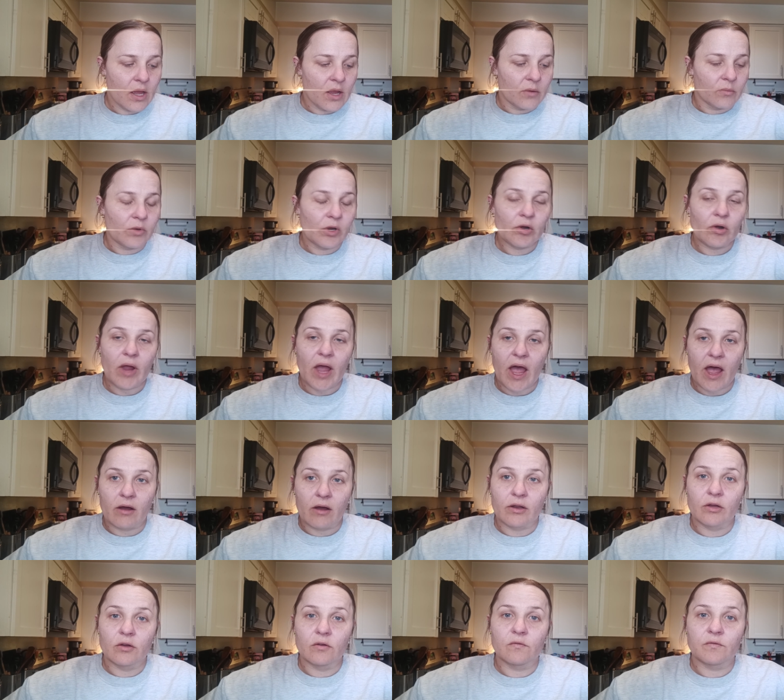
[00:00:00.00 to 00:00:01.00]
we were
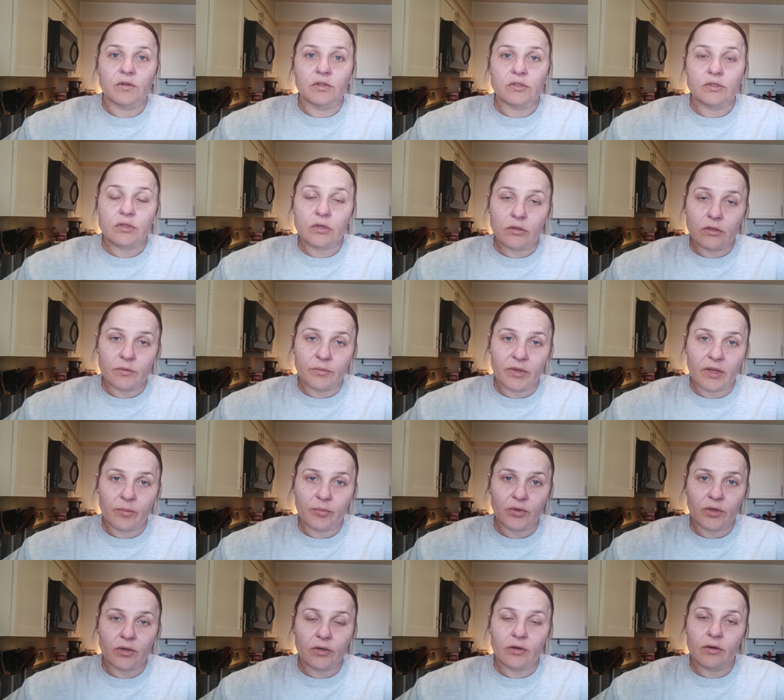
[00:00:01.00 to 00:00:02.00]
out of toilet
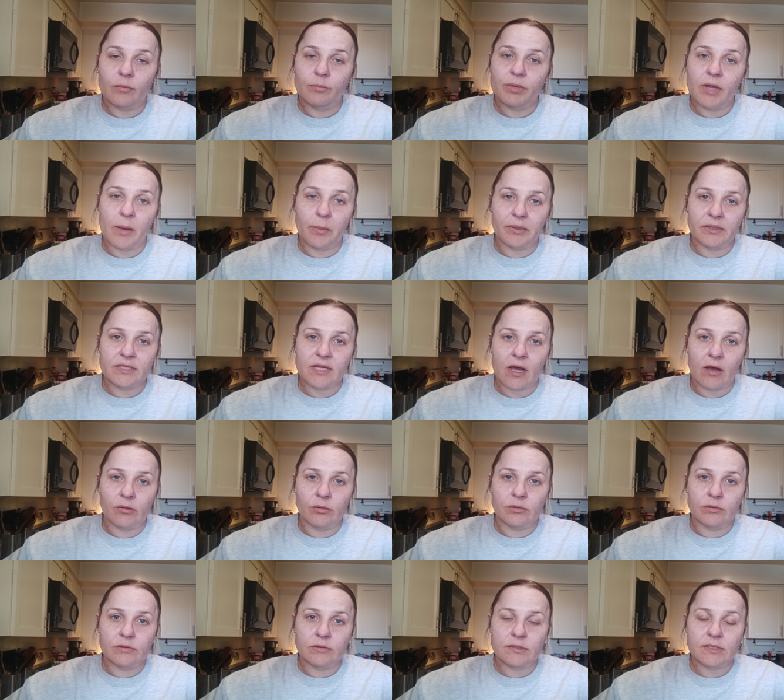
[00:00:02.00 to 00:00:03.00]
paper, paper
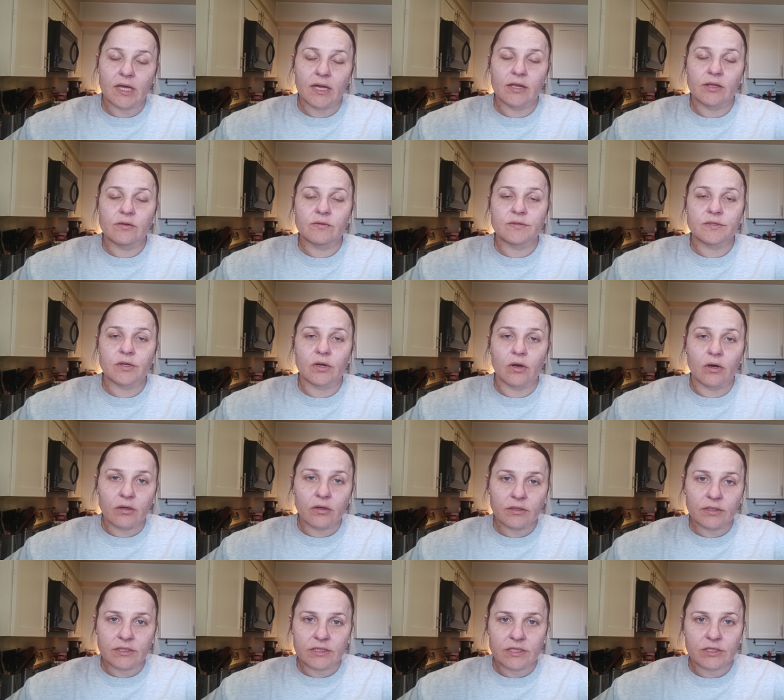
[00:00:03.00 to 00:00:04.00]
towels. I used
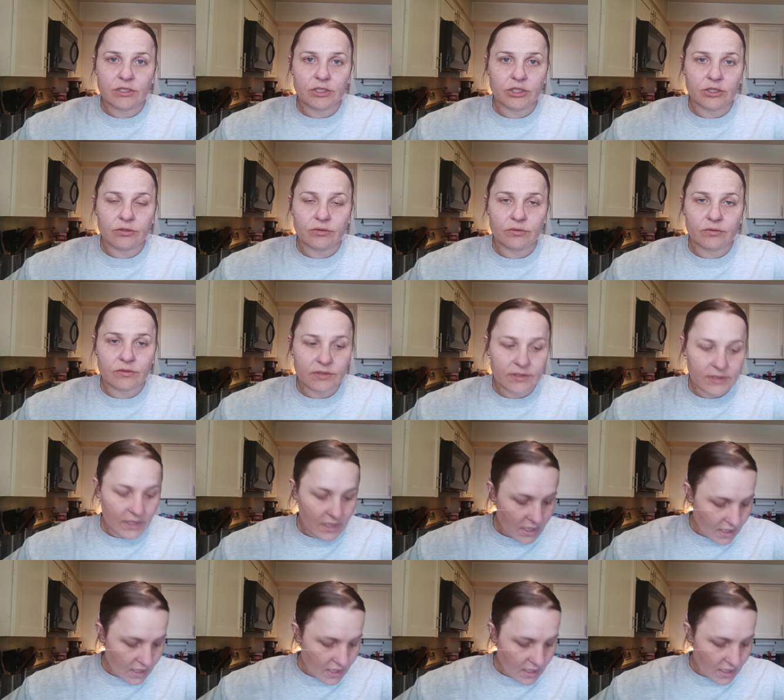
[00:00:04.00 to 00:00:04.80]
all the tissues.